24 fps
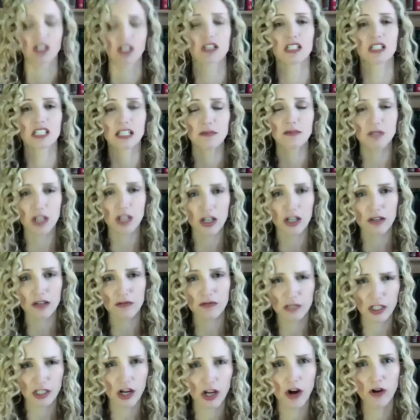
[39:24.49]
It seemed to her it
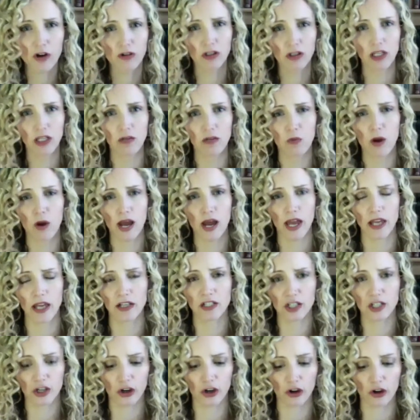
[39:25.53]
was the only way
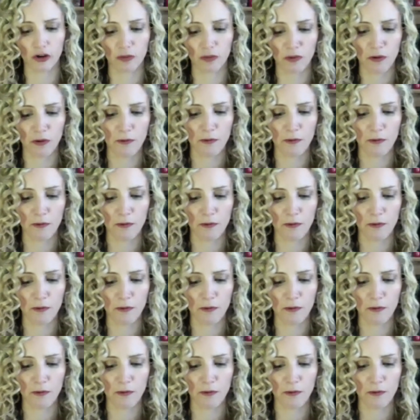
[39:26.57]
to cope.